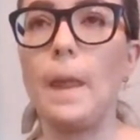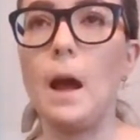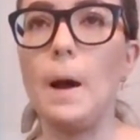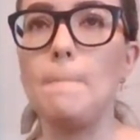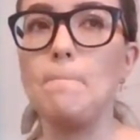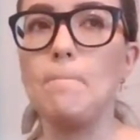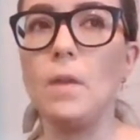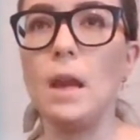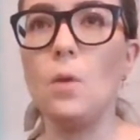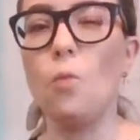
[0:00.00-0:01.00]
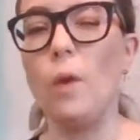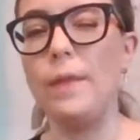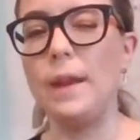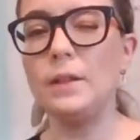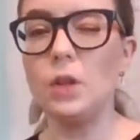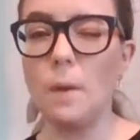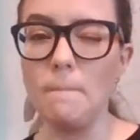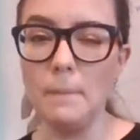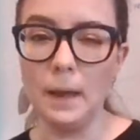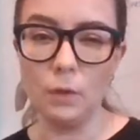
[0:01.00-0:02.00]
um, when they start
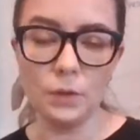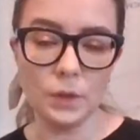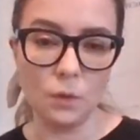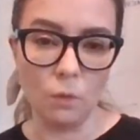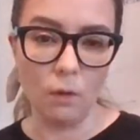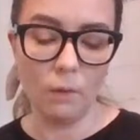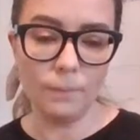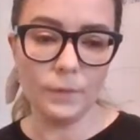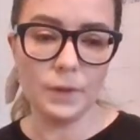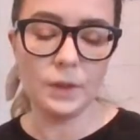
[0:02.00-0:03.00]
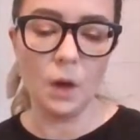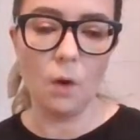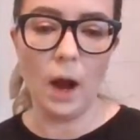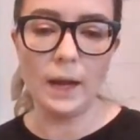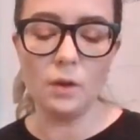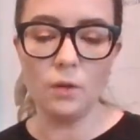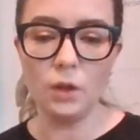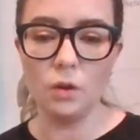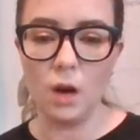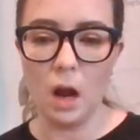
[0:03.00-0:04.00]
middle school. So I know
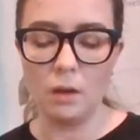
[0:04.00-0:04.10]
that you